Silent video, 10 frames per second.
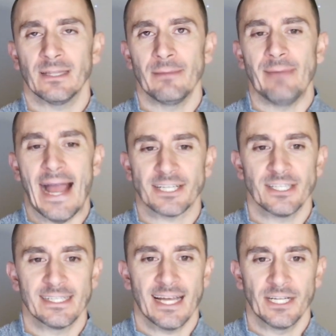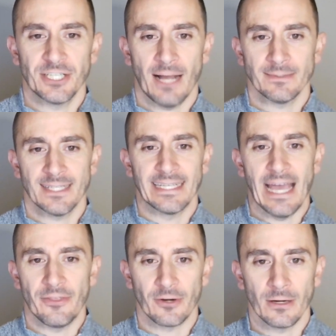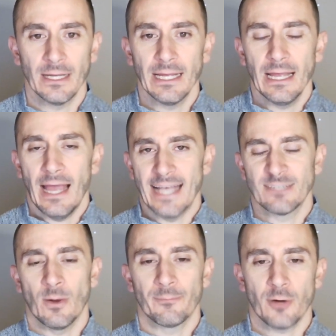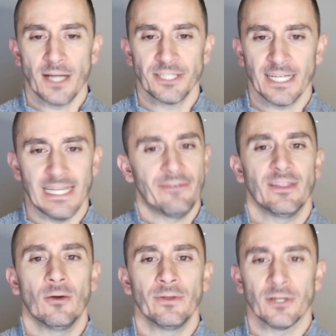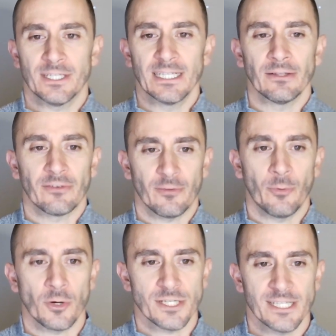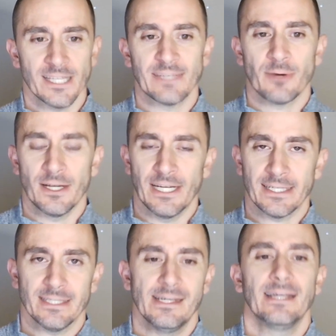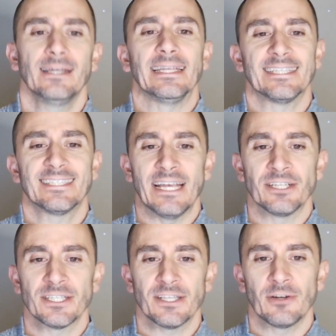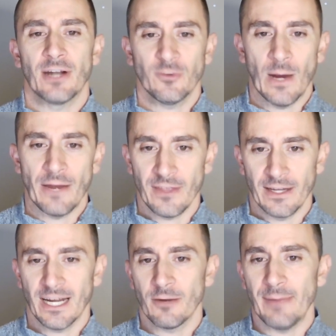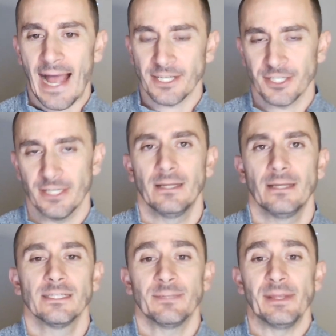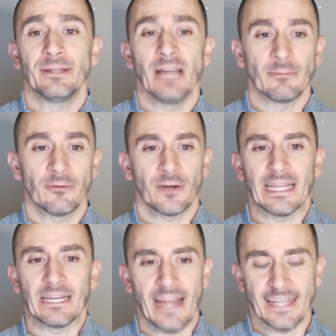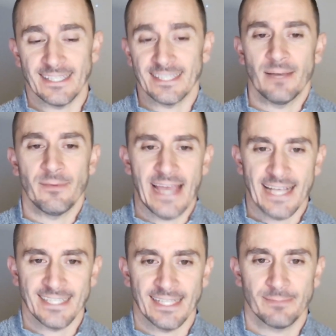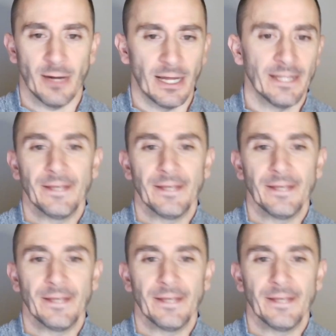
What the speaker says: batch these kind of jobs together as one project, even though we look to deliver portions of these projects in stages, so you don't have to wait for the entire batch to be done before you get your hands on some of the assets. But